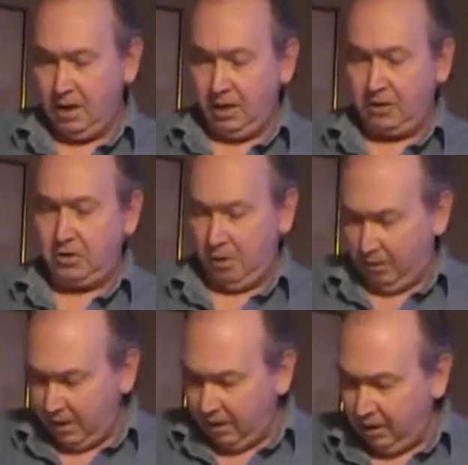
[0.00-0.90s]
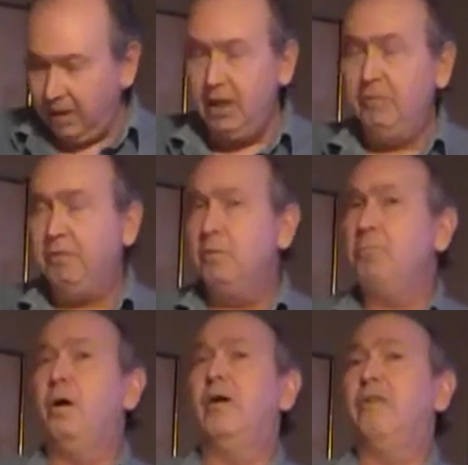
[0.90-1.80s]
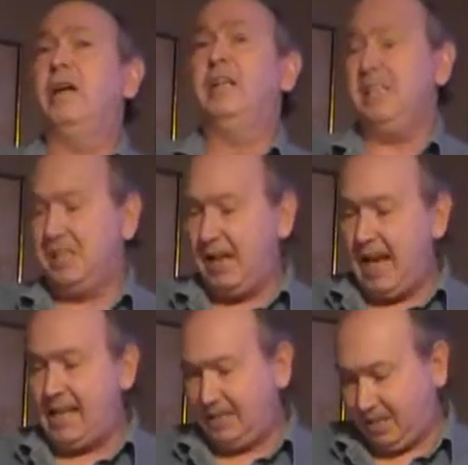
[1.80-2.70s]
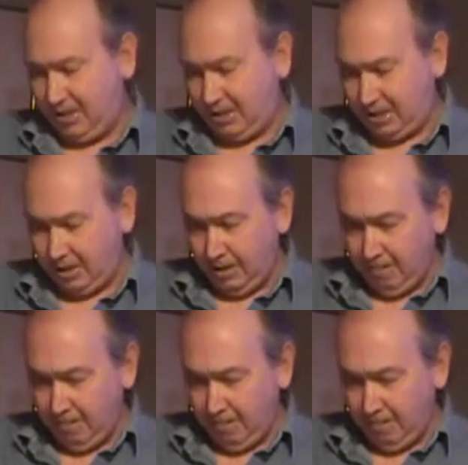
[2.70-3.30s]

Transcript: a song he gleaned from the book of Ecclesiastes,